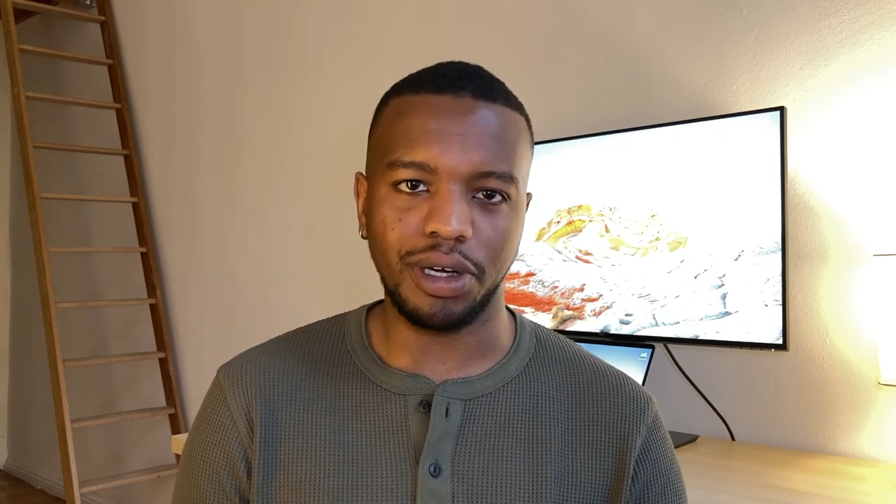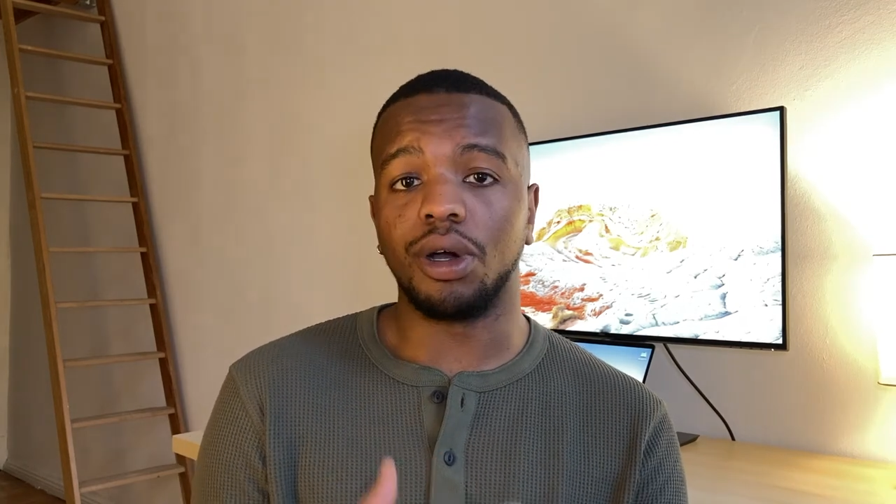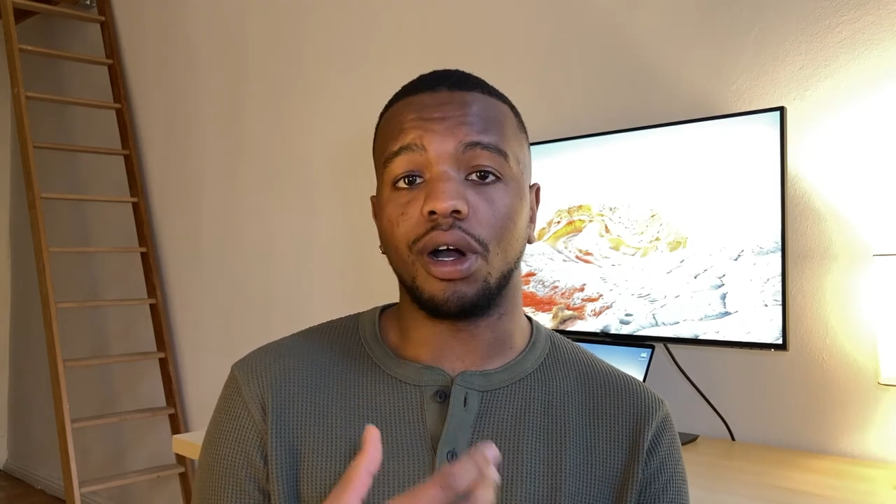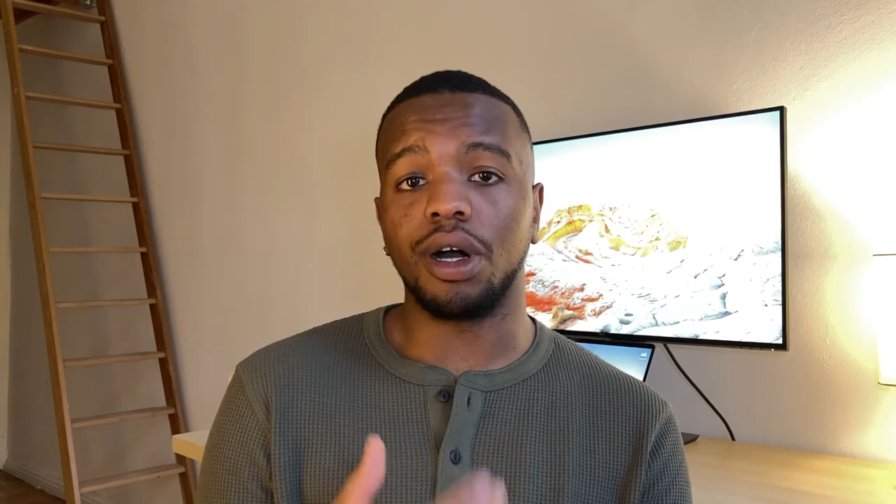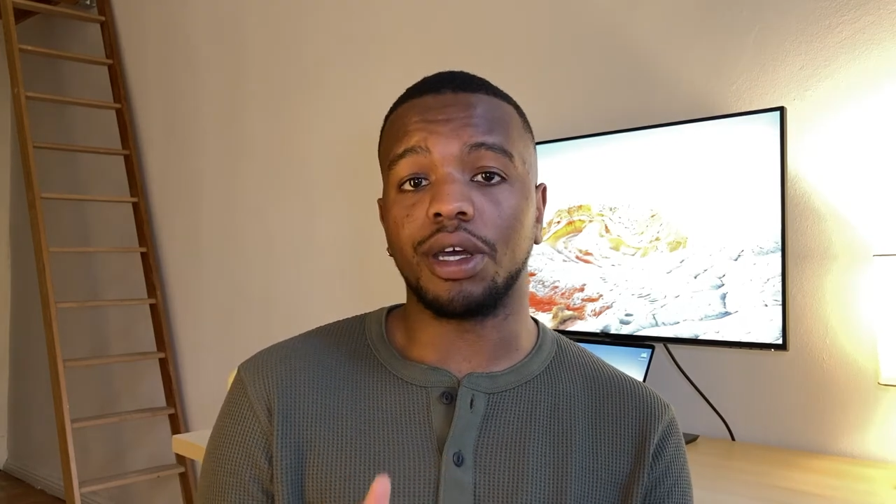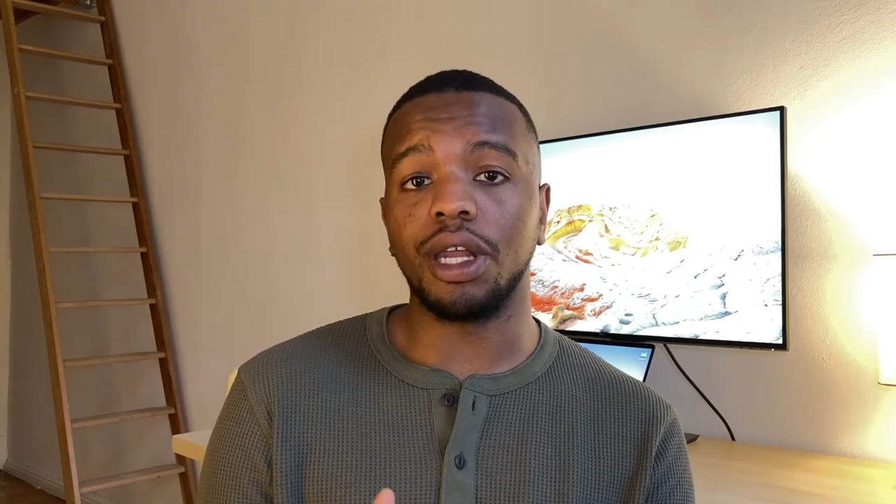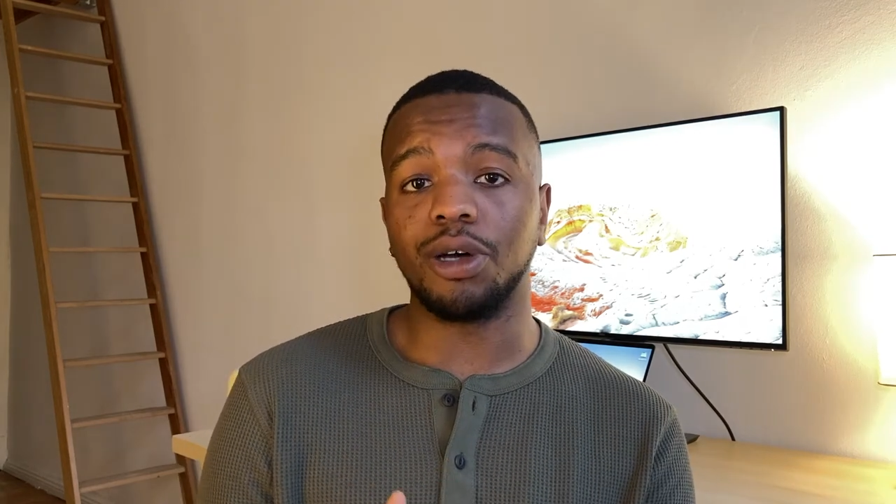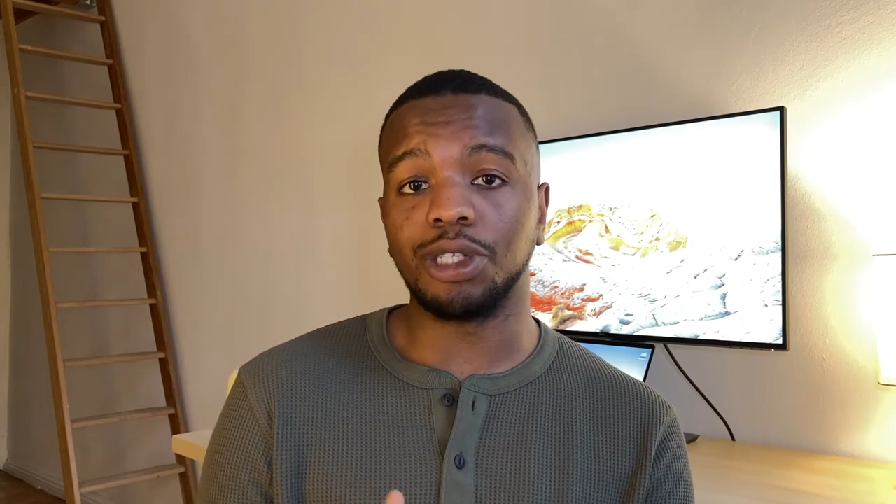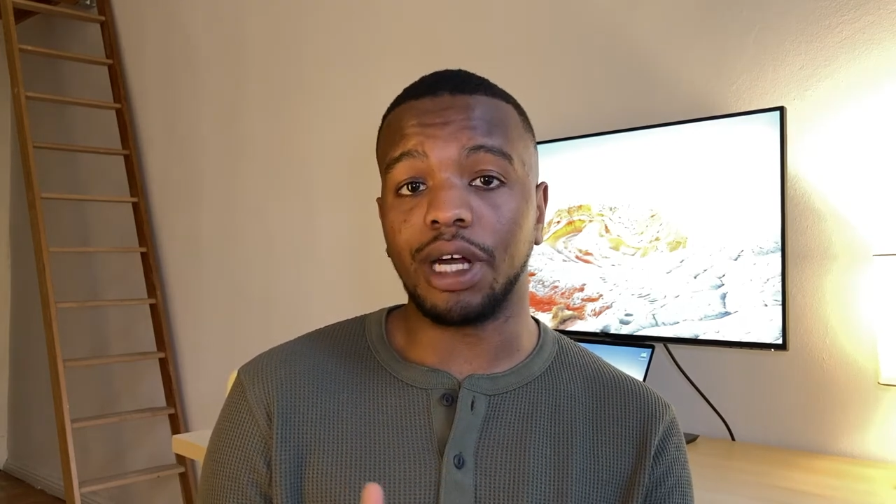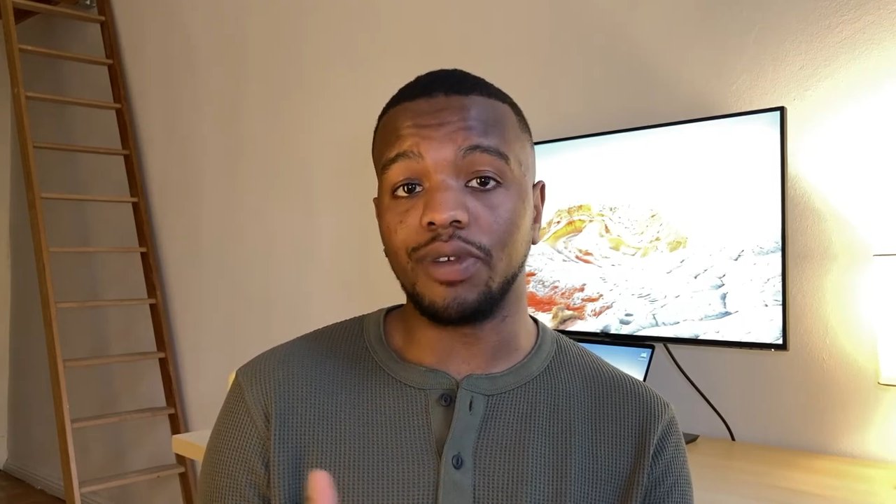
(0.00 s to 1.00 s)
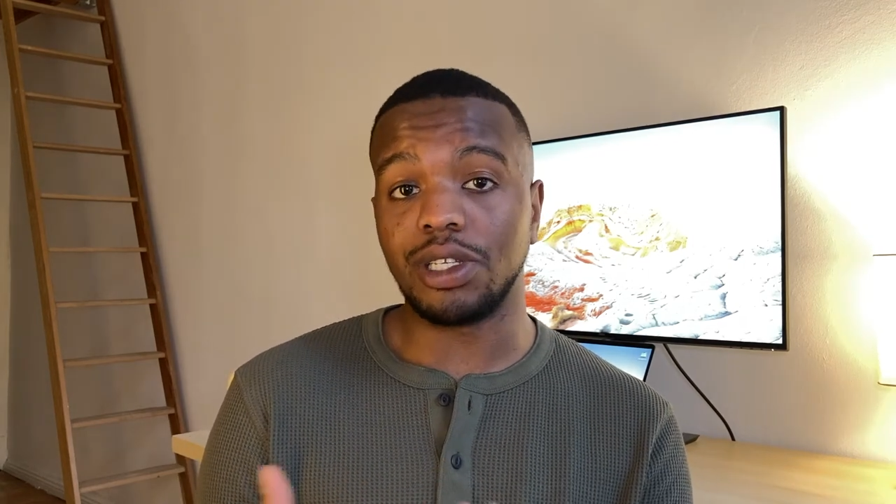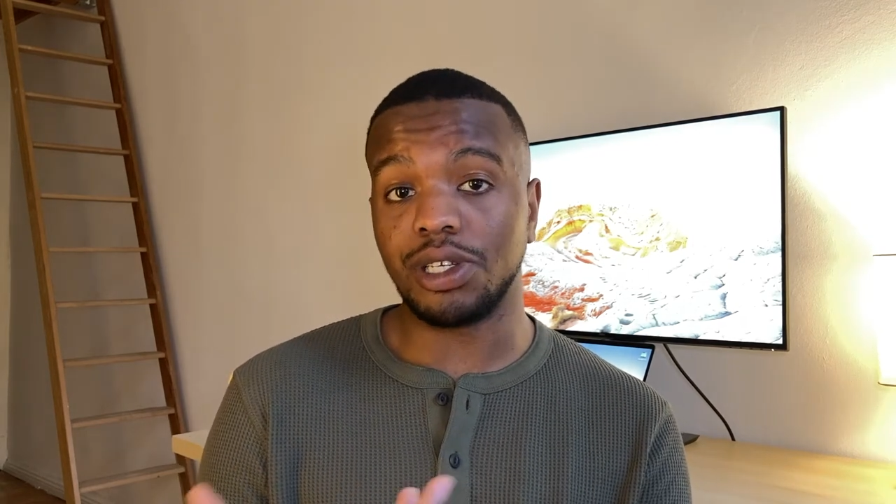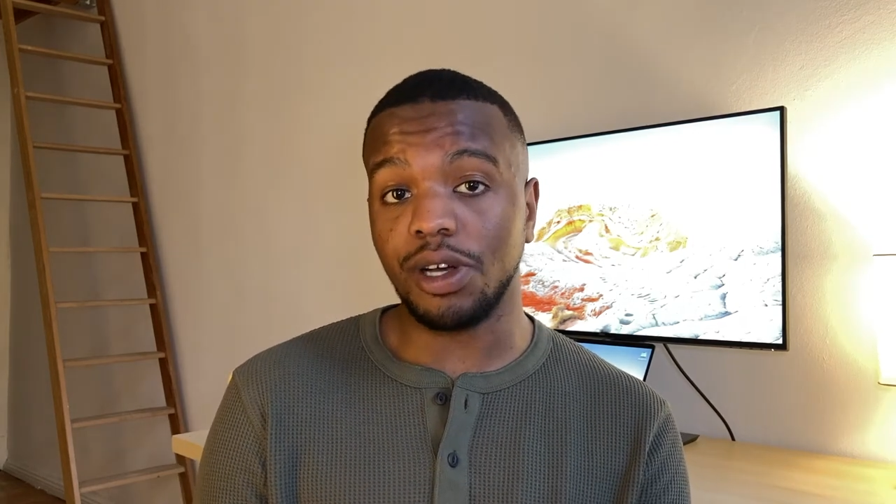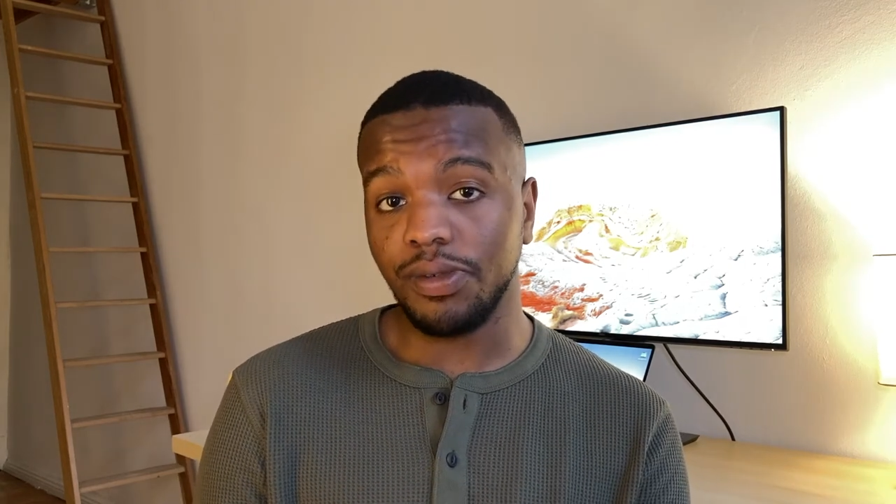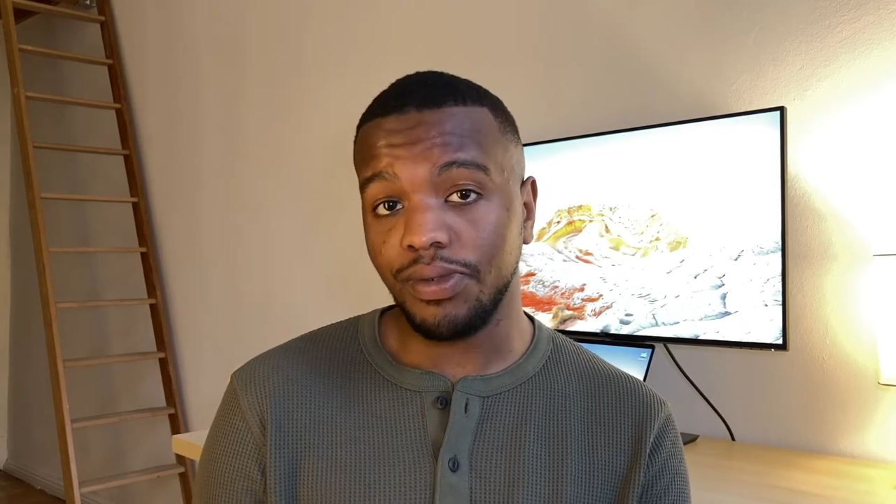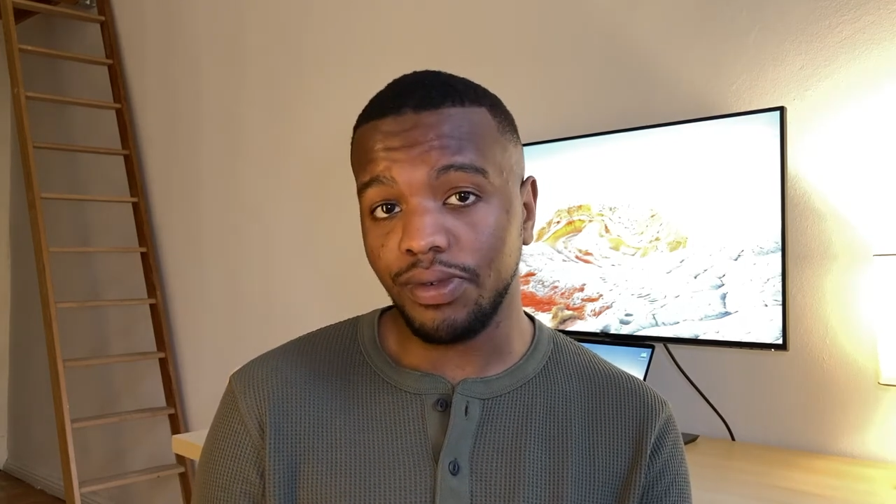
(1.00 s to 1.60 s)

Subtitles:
Your car can now drive itself,